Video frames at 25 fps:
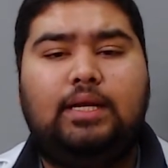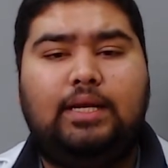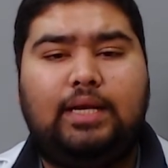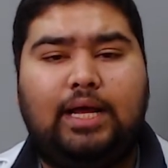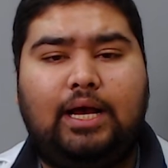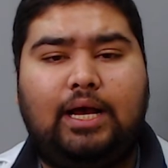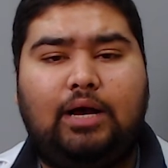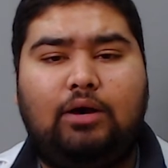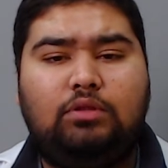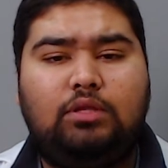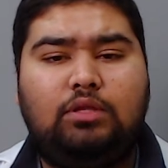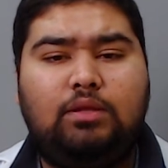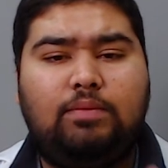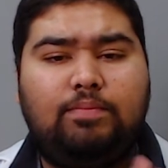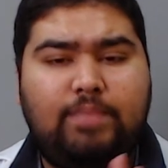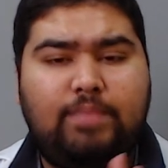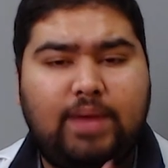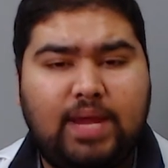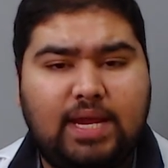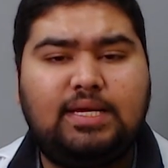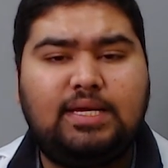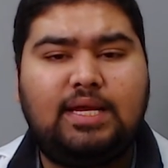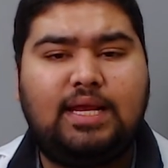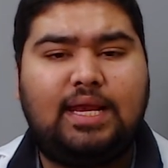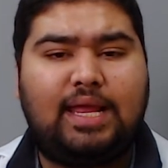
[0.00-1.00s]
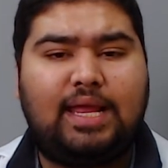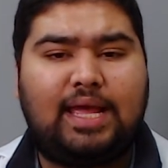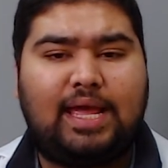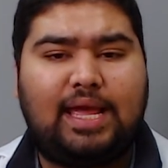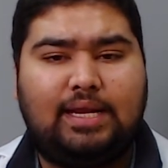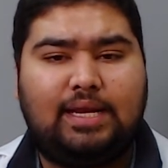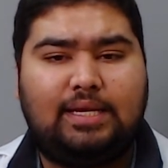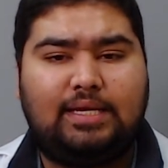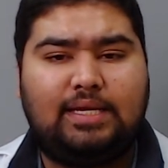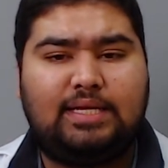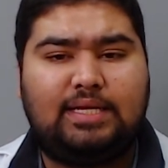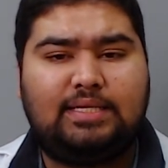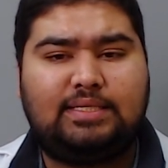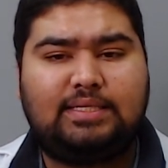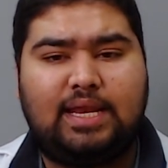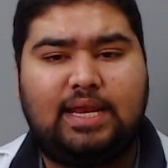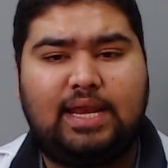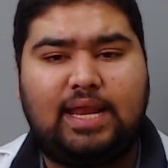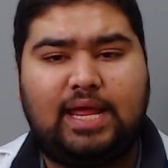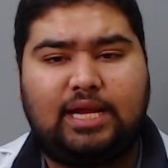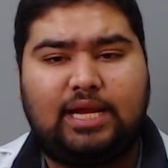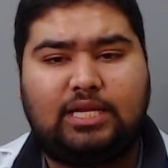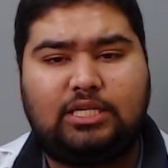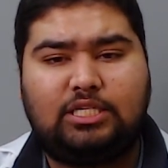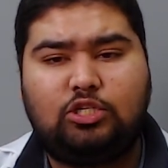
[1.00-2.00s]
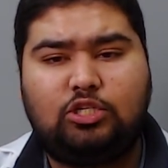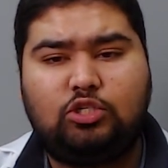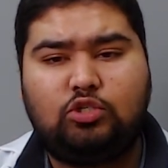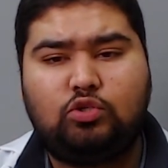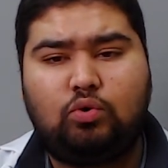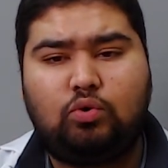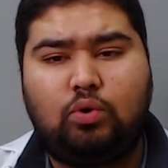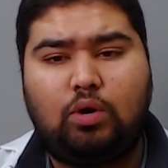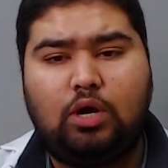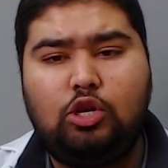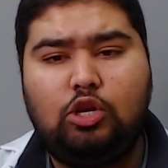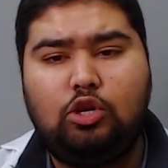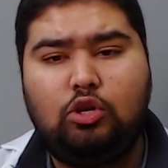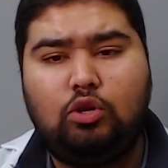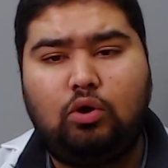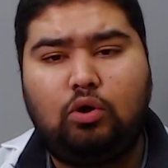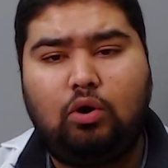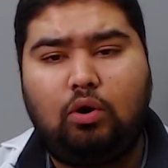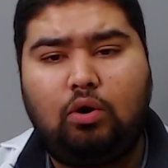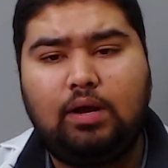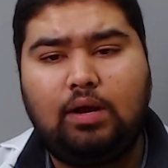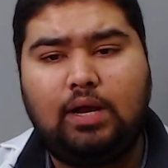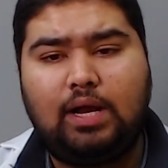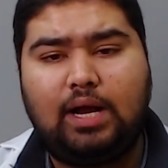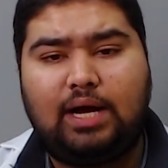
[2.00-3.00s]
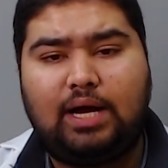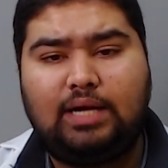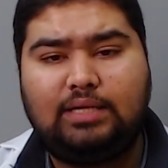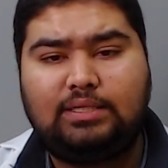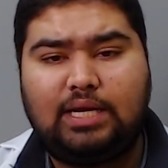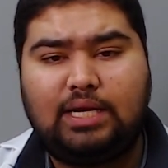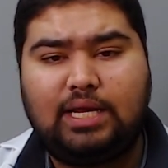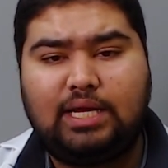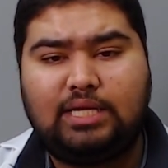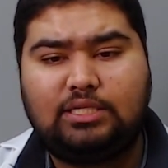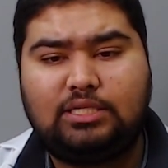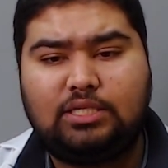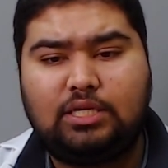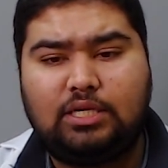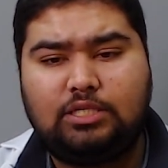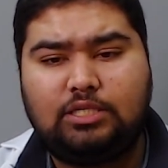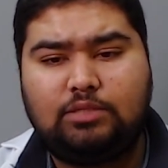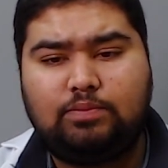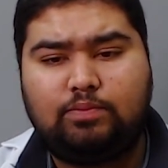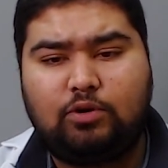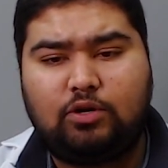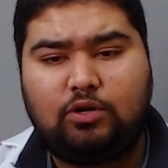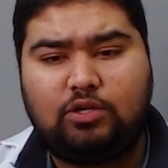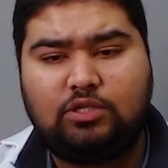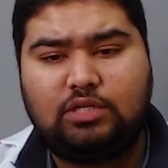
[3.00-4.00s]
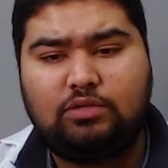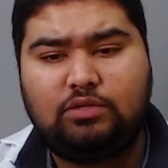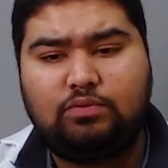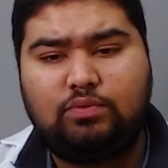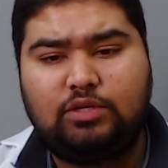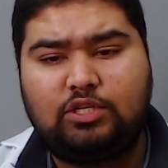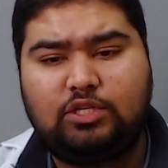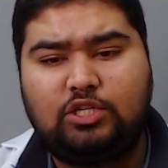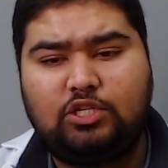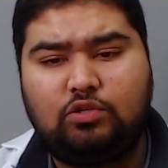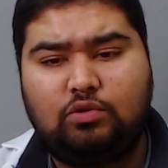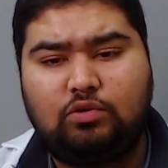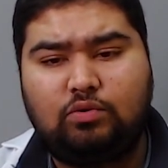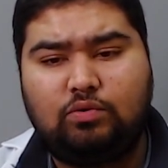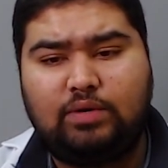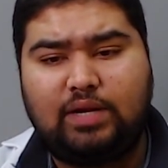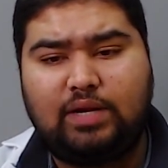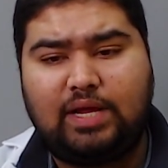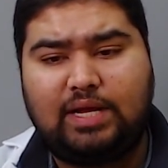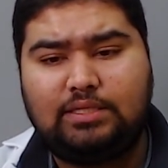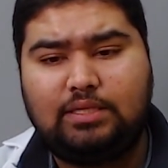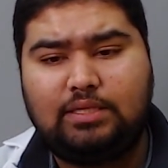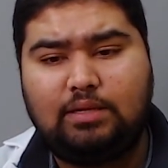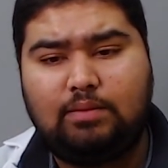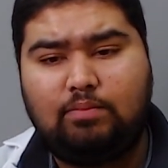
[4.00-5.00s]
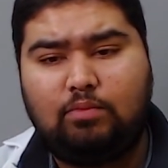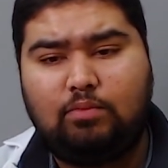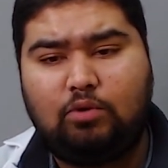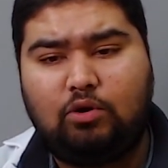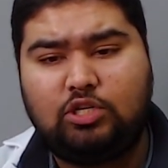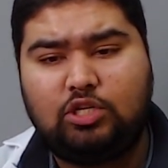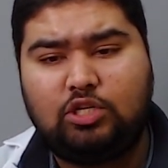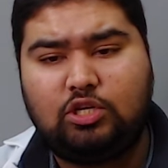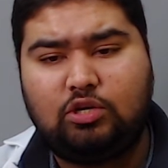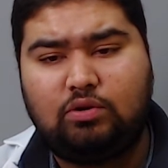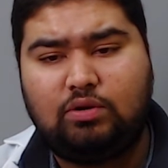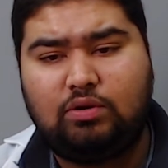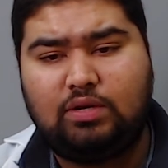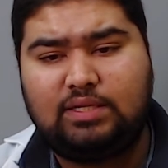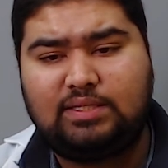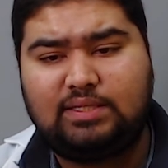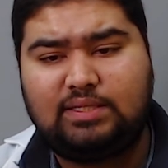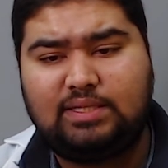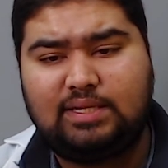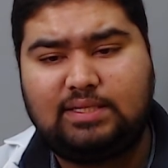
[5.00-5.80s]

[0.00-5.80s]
Now, the medial end is connected to a long cartilaginous process which is known as the modulus.